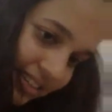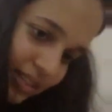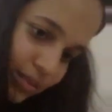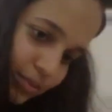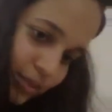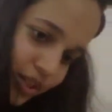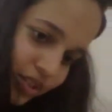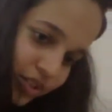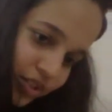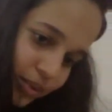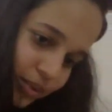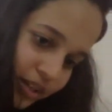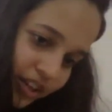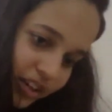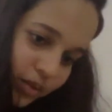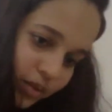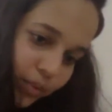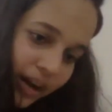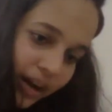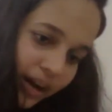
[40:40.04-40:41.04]
what do you do when
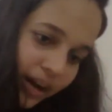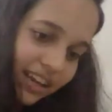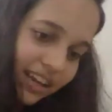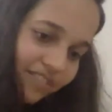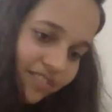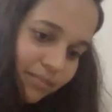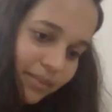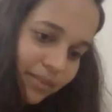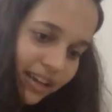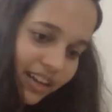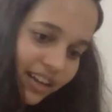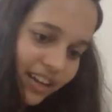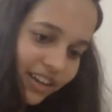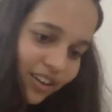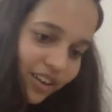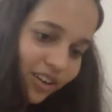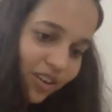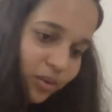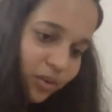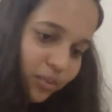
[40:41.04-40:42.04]
you're a wildlife filmmaker? You're
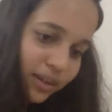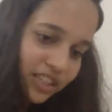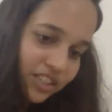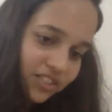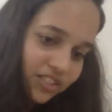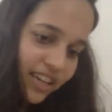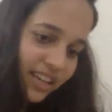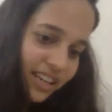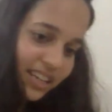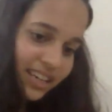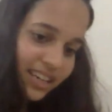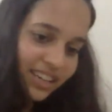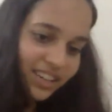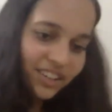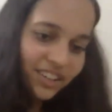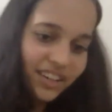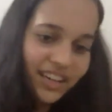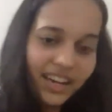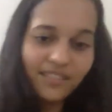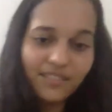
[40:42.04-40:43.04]
not always ready and
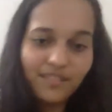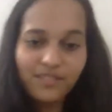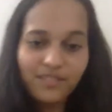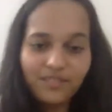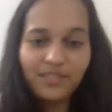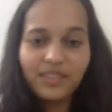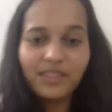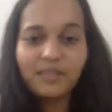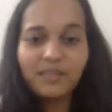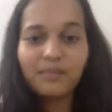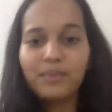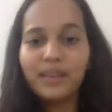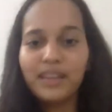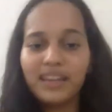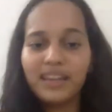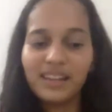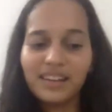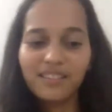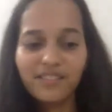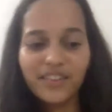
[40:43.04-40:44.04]
you're kind of
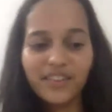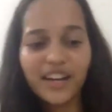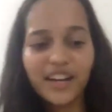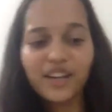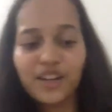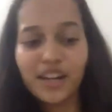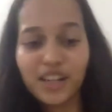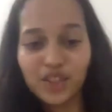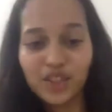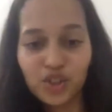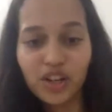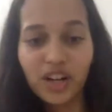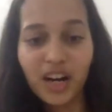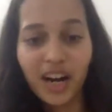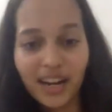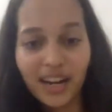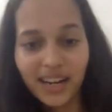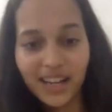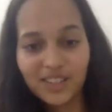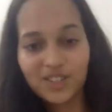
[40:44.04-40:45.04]
being very good at
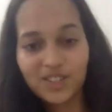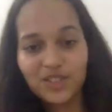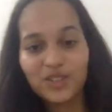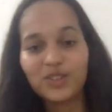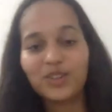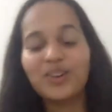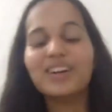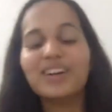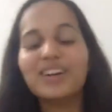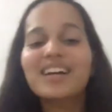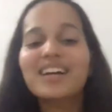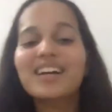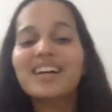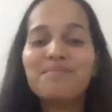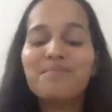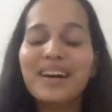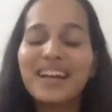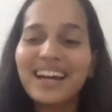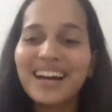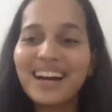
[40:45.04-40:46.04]
jugad as you go.
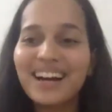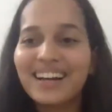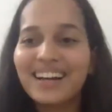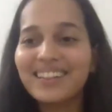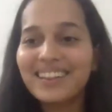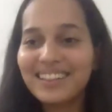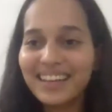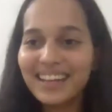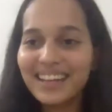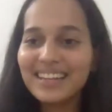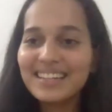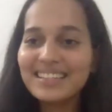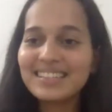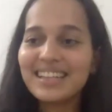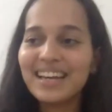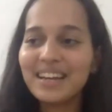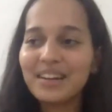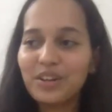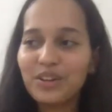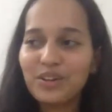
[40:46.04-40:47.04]
But uh, the thing is
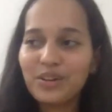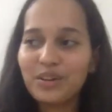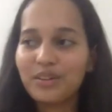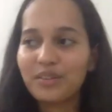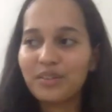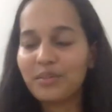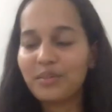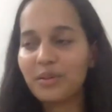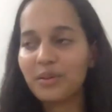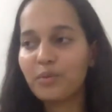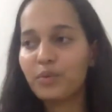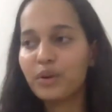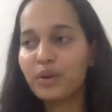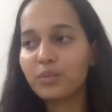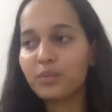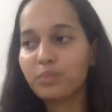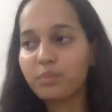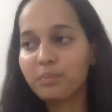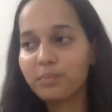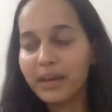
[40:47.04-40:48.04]
that, you know, with
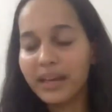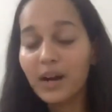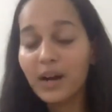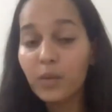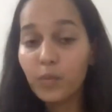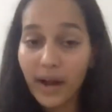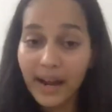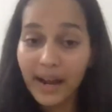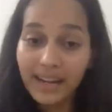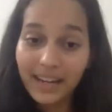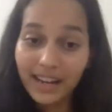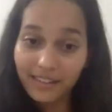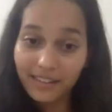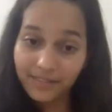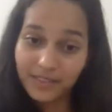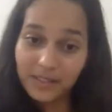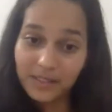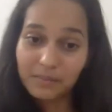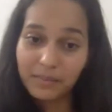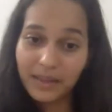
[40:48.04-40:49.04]
being a wildlife
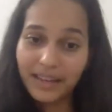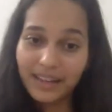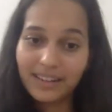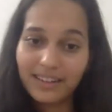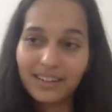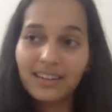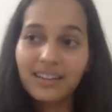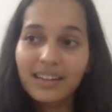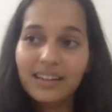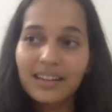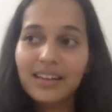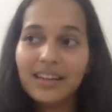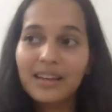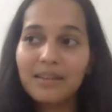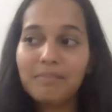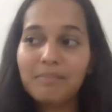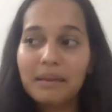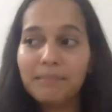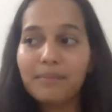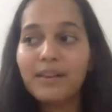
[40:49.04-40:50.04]
filmmaker,
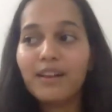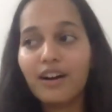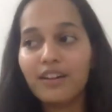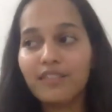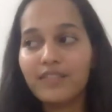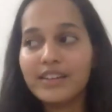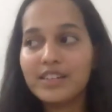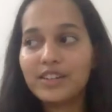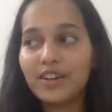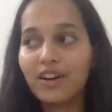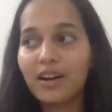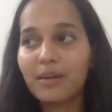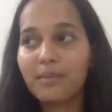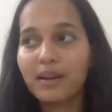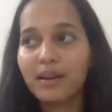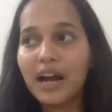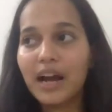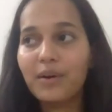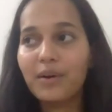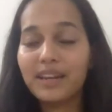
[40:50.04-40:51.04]
people often talk about
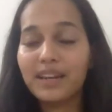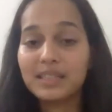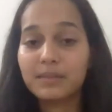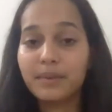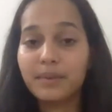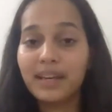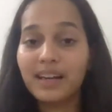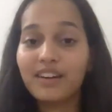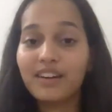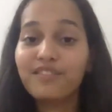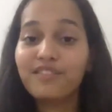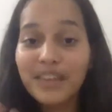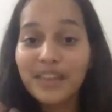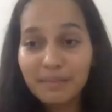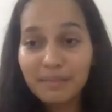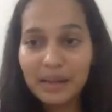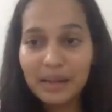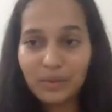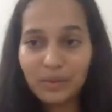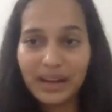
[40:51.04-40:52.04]
how it is being a
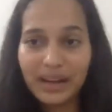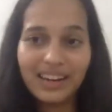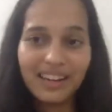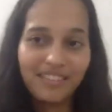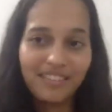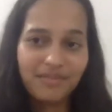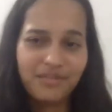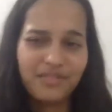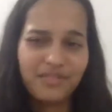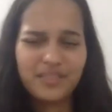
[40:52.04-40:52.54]
female wildlife